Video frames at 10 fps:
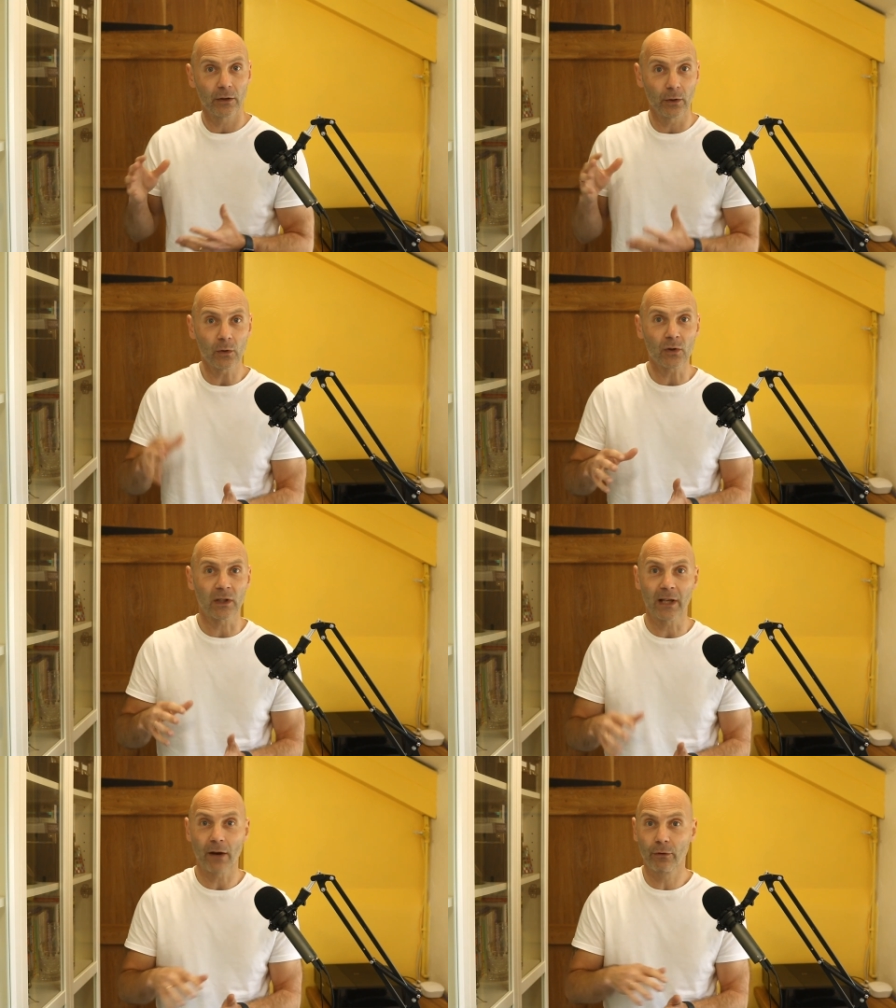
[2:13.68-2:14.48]

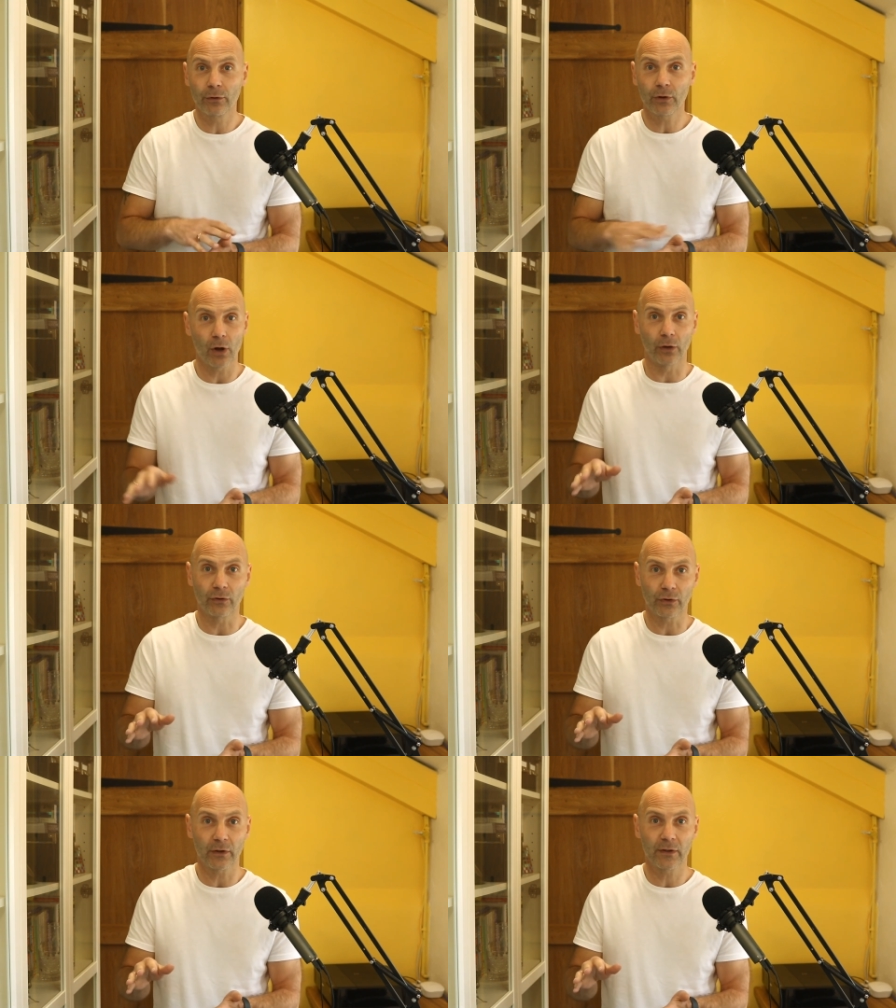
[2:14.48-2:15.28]
usually our
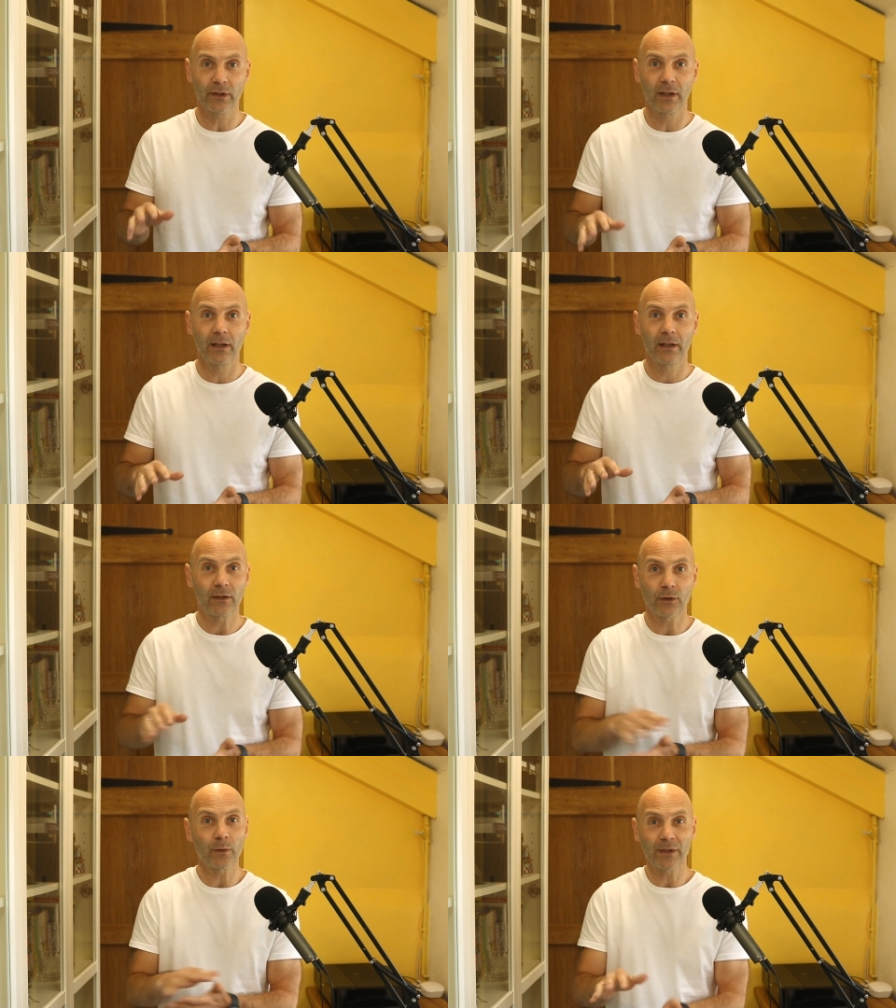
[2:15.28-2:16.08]
unconscious
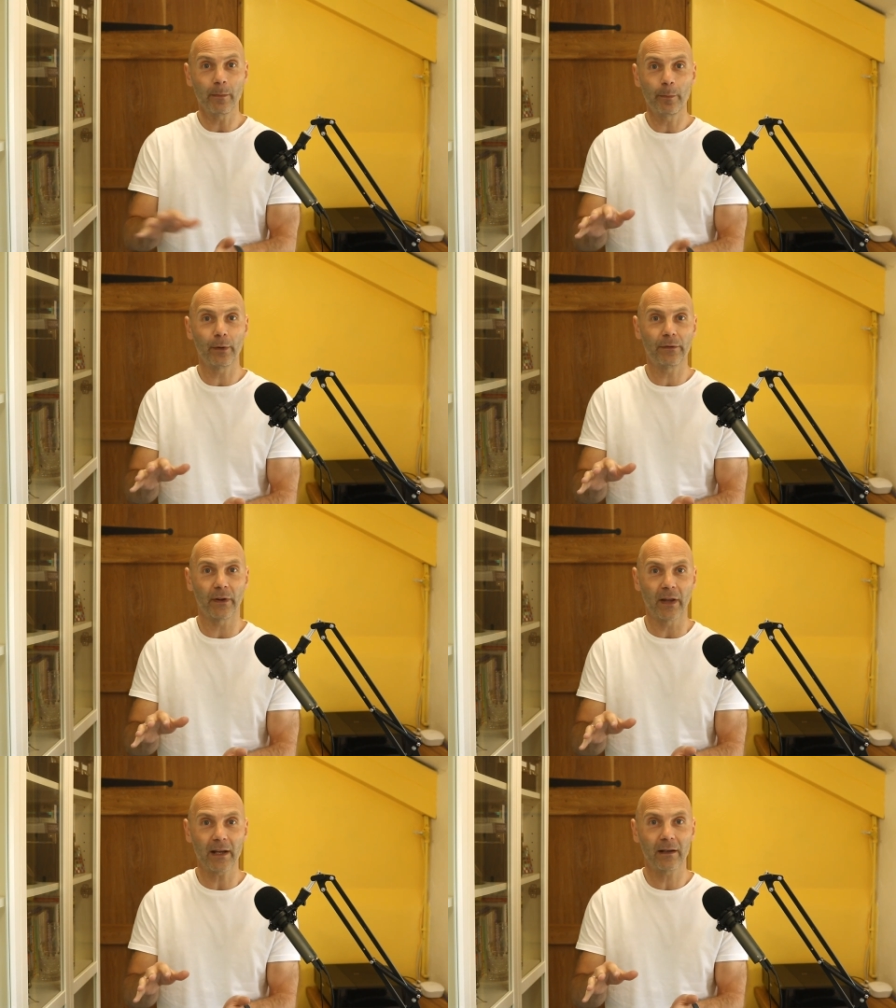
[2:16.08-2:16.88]
is too simple
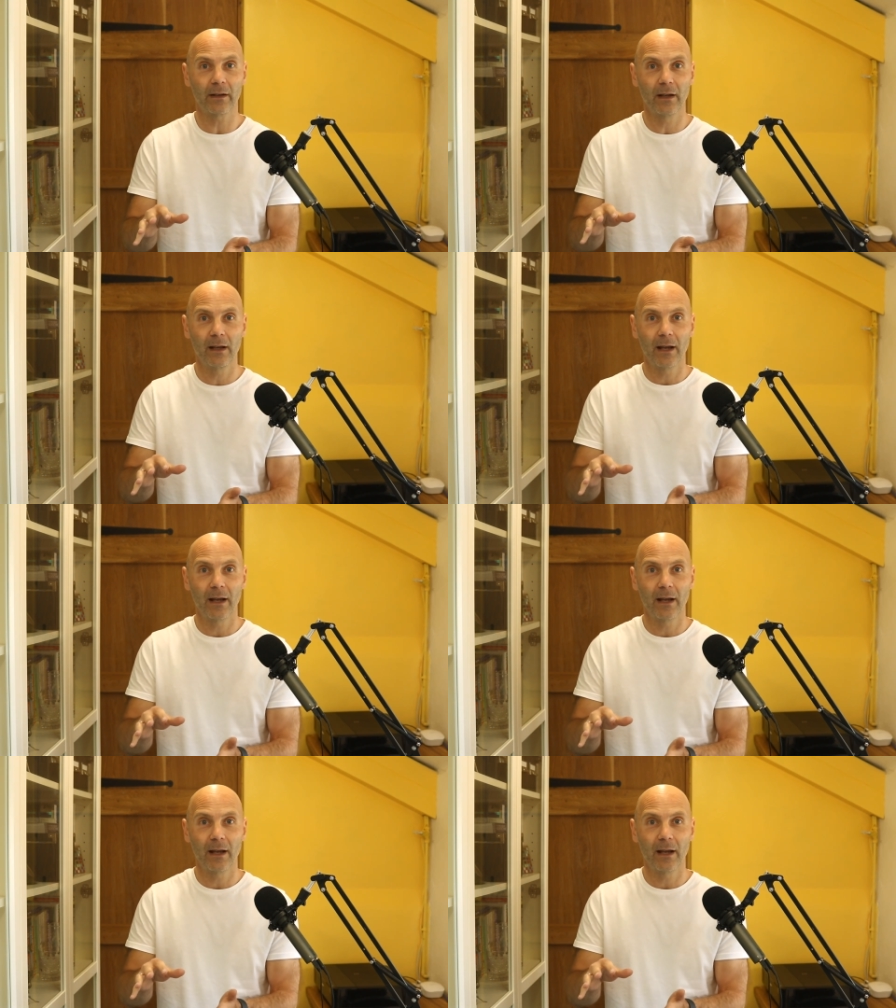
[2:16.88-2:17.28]
for that